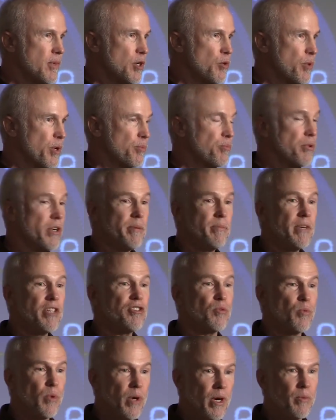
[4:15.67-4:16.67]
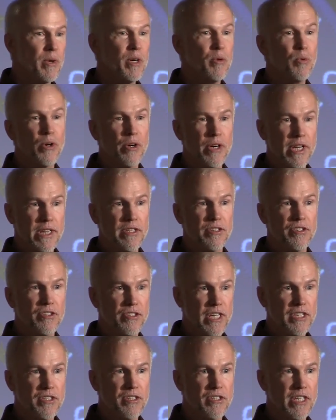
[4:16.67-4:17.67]
we're pretty much where we were in the
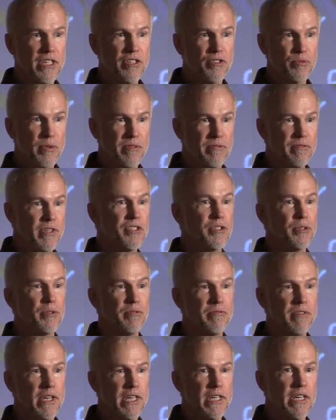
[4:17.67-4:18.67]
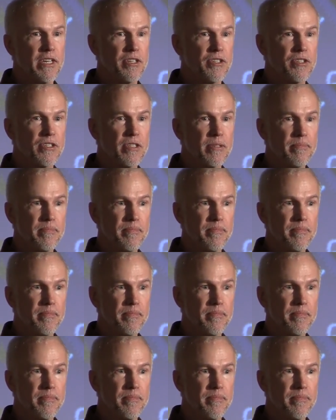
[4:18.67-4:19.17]
60s with physical fitness.